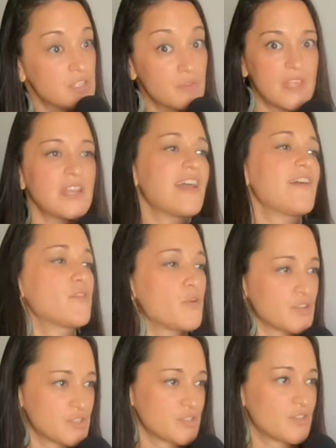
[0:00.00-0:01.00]
So then I of
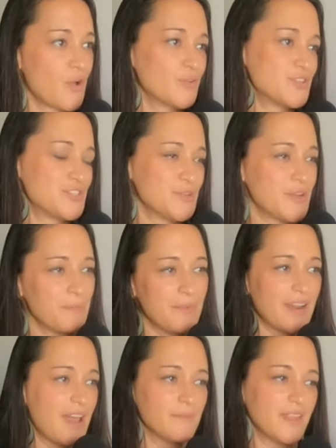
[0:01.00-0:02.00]
course go to do it,
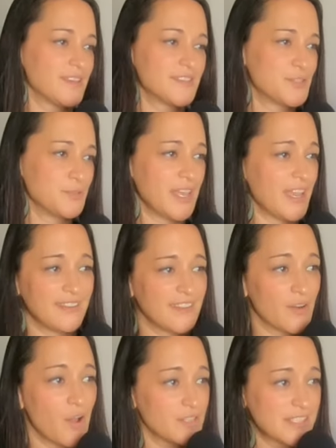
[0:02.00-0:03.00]
but I'm like too late and
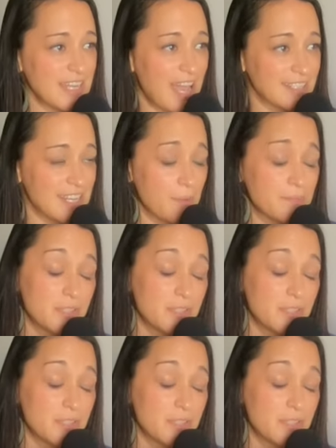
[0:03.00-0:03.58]
they're all snagged up.